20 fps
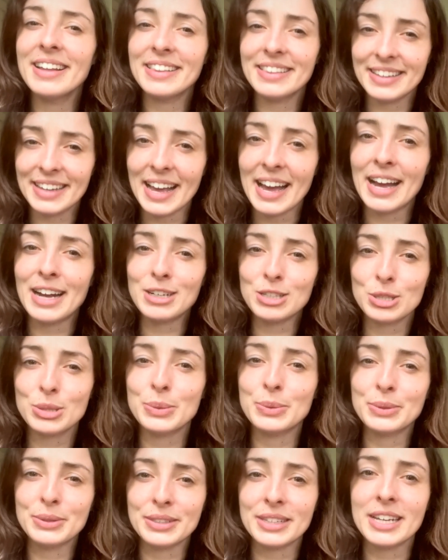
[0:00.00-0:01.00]
the
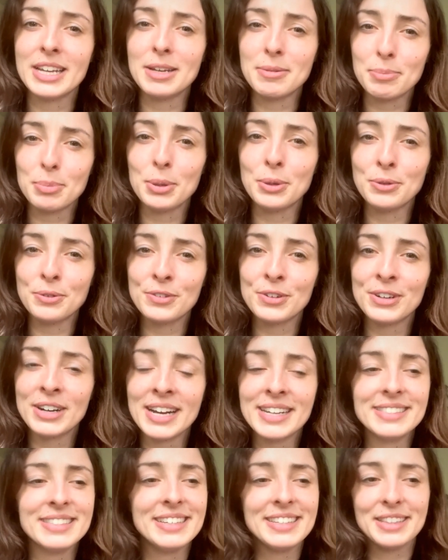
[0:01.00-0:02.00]
actual name,
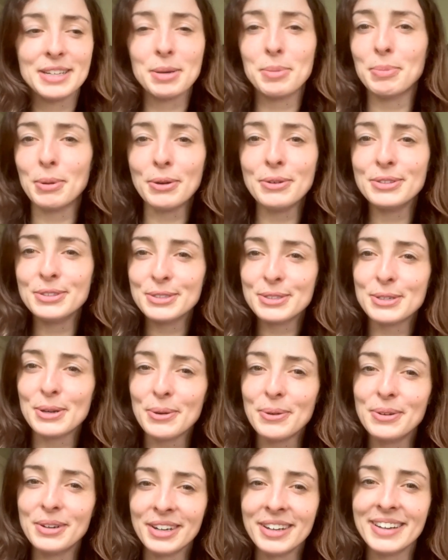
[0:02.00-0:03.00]
Pulverize It. They're both
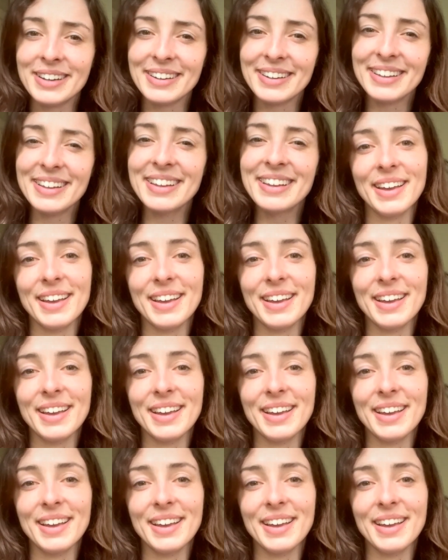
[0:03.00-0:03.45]
so good.